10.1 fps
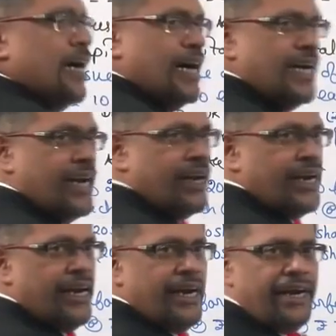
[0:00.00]

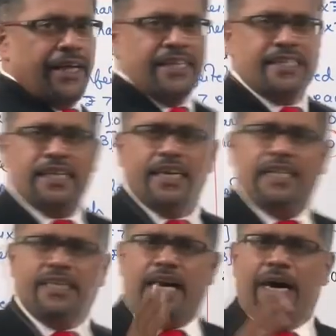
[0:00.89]
100 is the
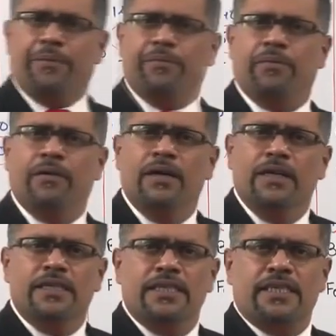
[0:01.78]
income.
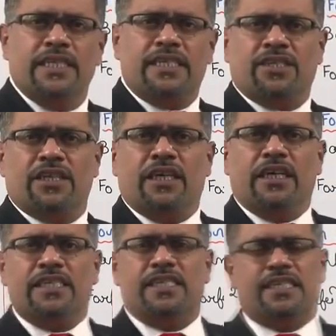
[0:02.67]
60
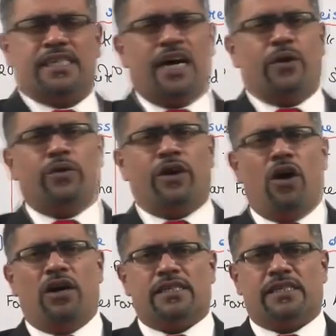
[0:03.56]
is discount
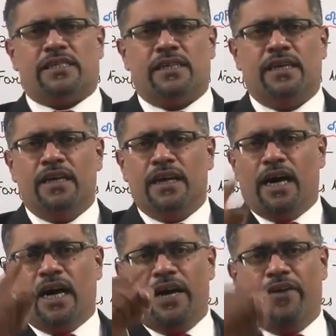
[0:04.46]
loss.
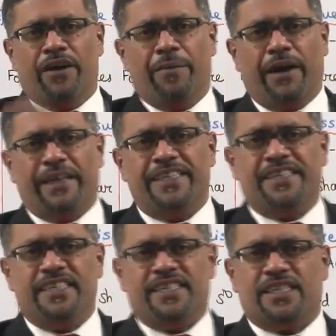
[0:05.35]
100 minus
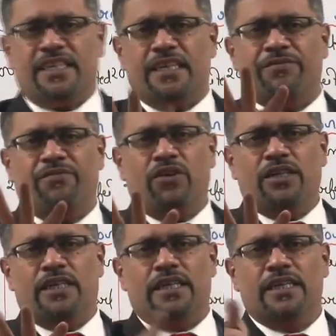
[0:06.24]
60,
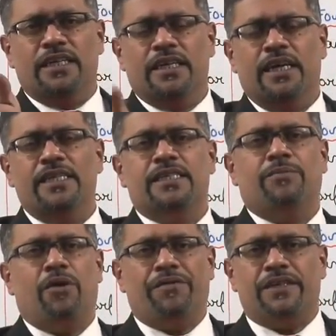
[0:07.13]
40 is the
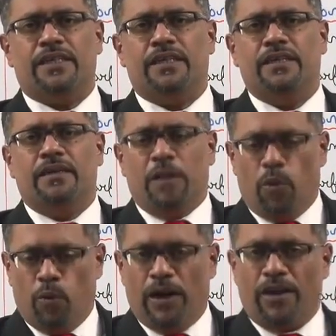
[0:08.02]
profit.
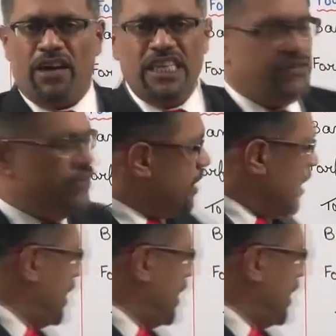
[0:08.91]
We'll transfer